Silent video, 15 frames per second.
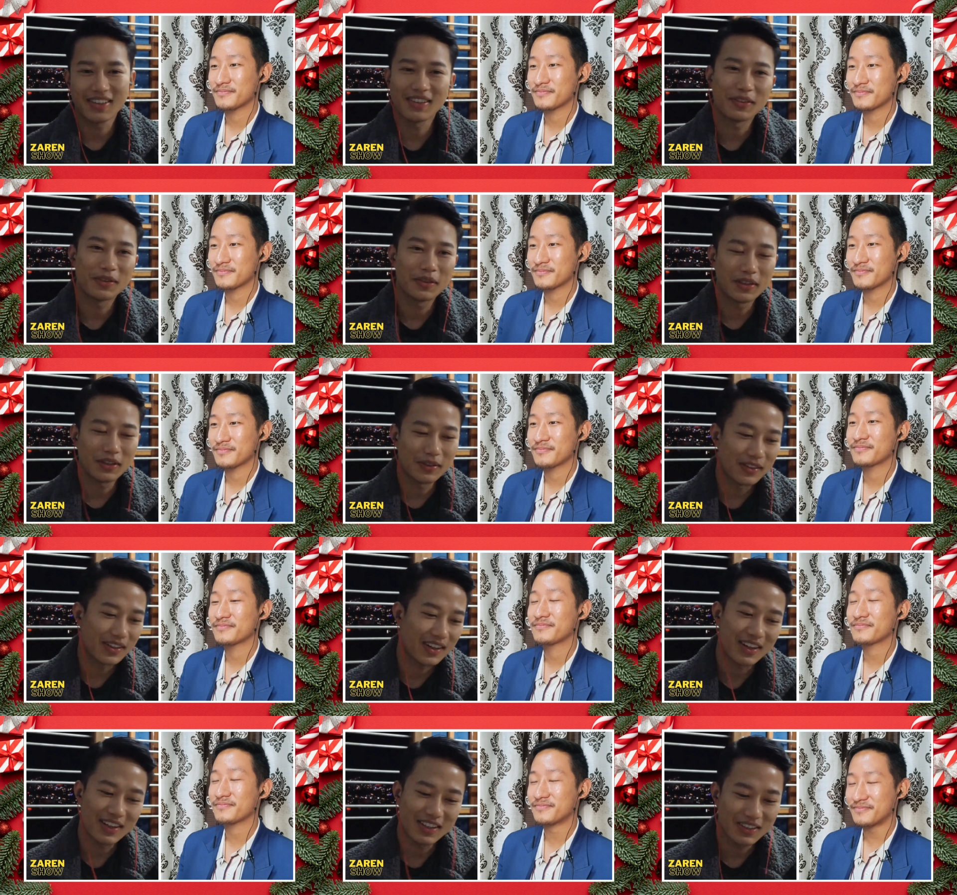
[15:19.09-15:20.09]
Speaker 1: You know,
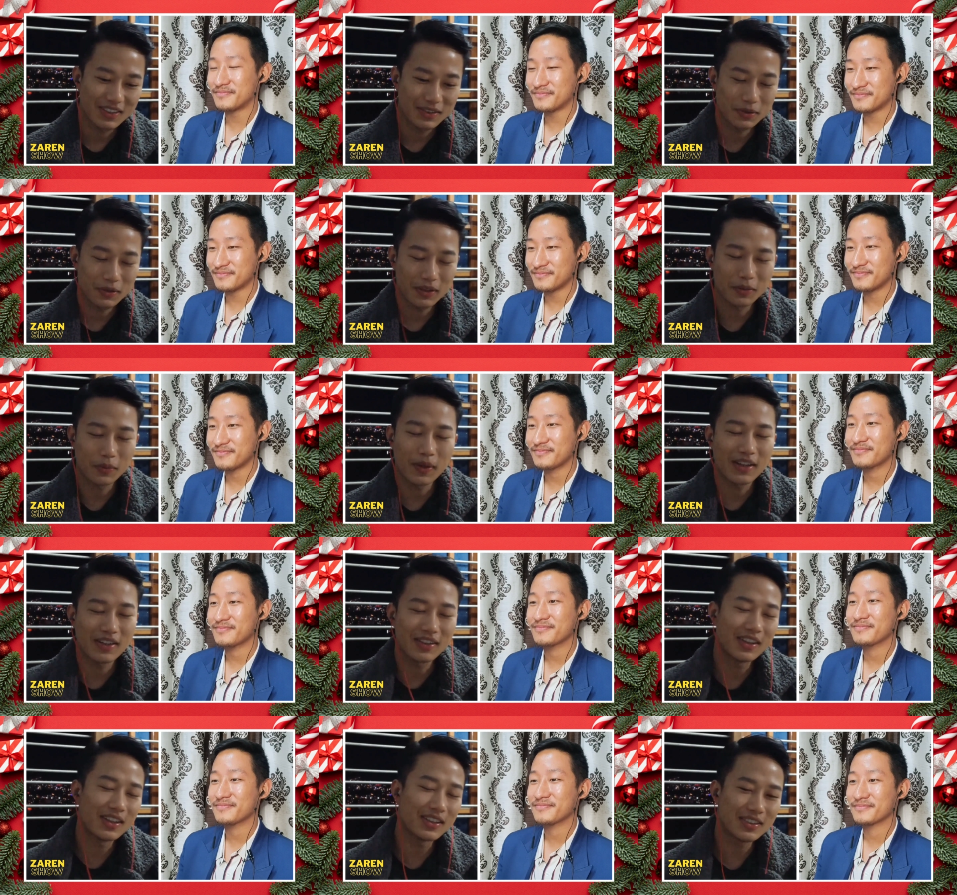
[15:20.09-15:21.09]
regardless uh,
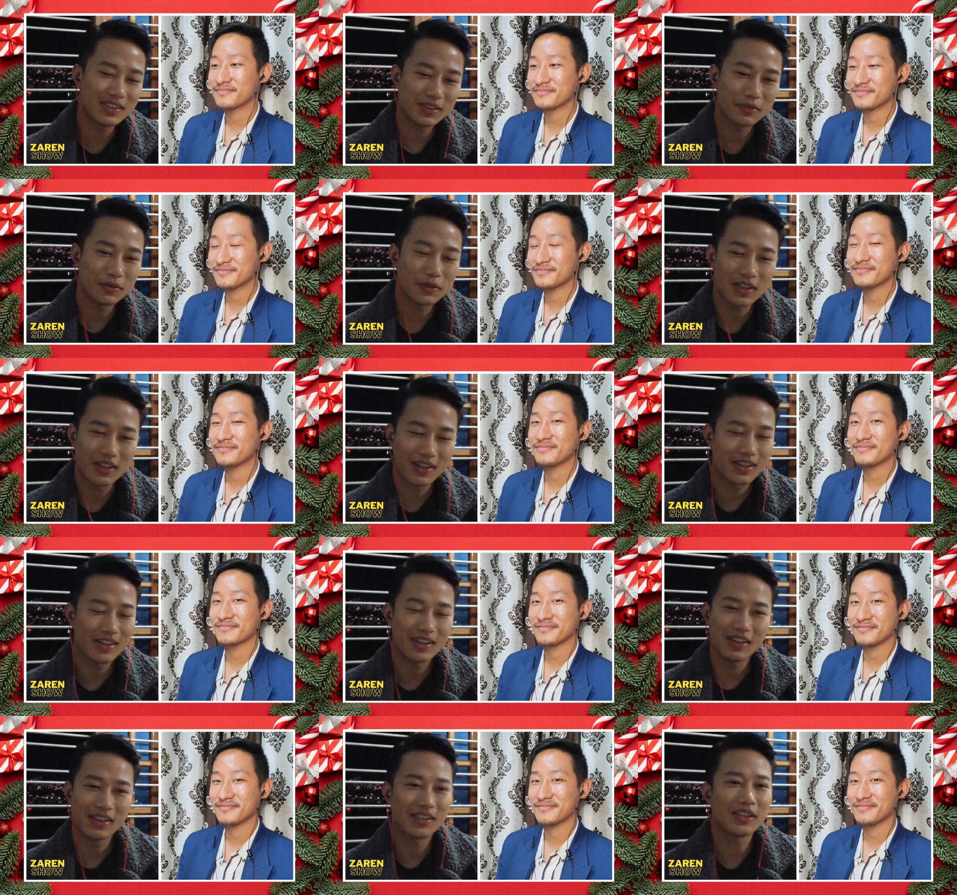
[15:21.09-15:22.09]
whether it is
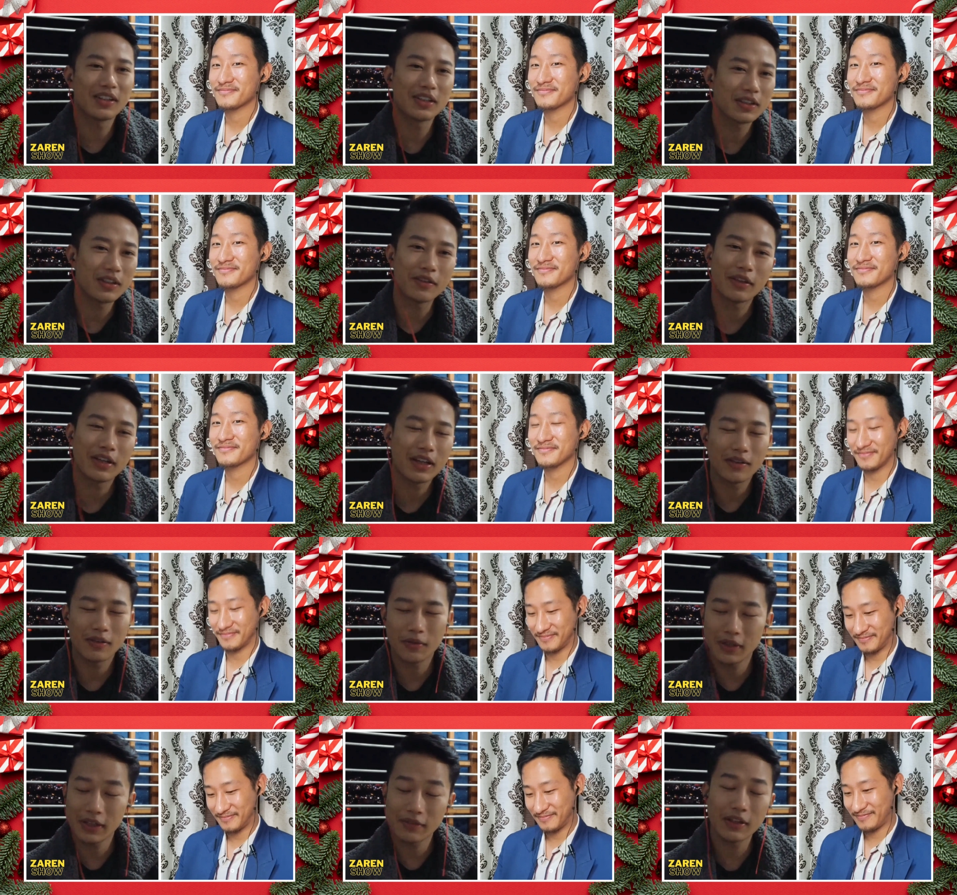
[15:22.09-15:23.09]
uh, either it,
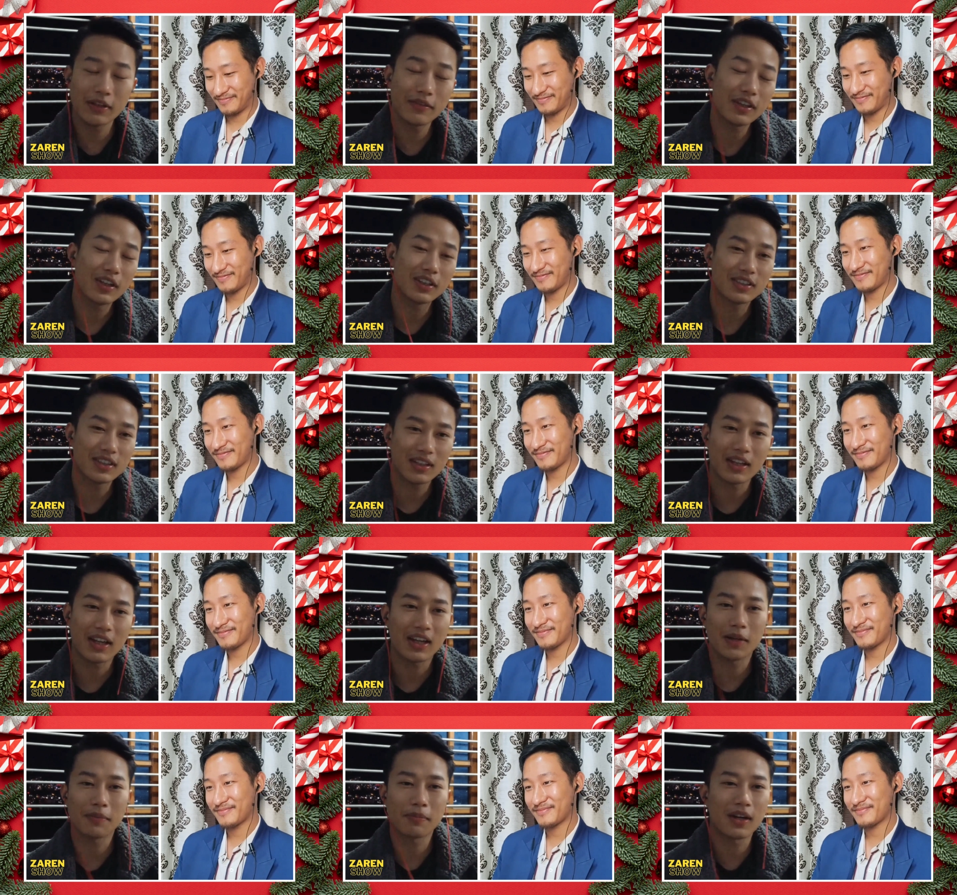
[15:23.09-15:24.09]
it, even if it is
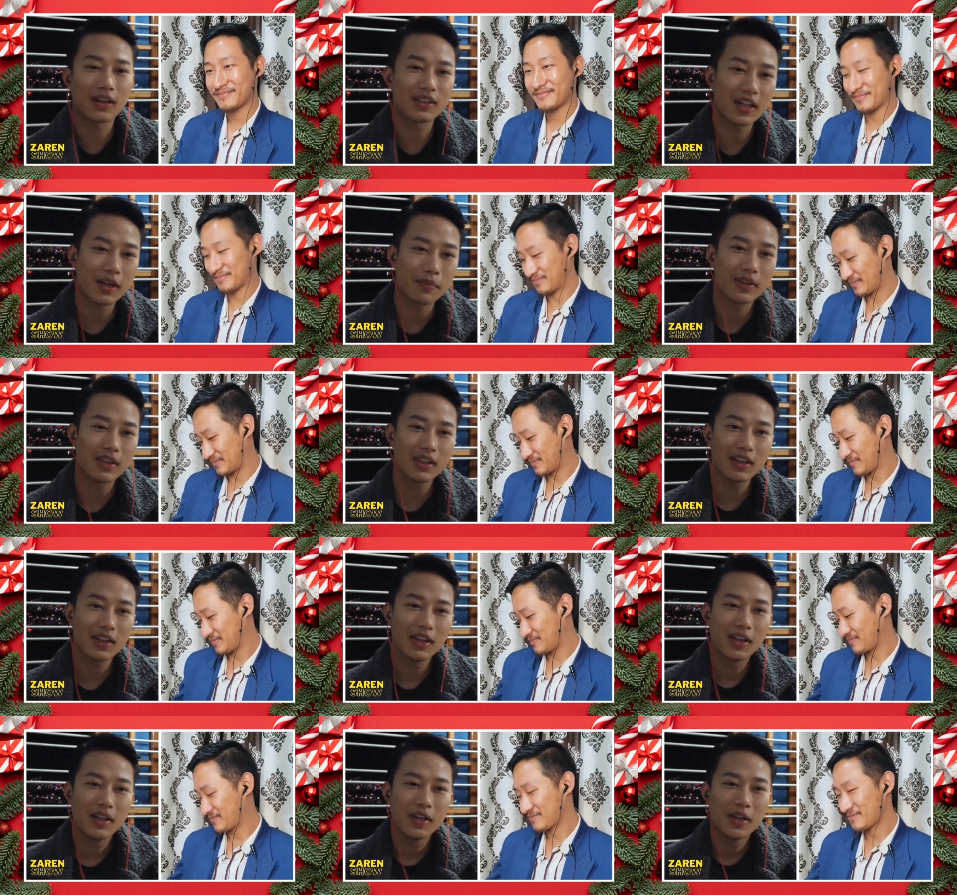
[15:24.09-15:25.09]
like a part time thing,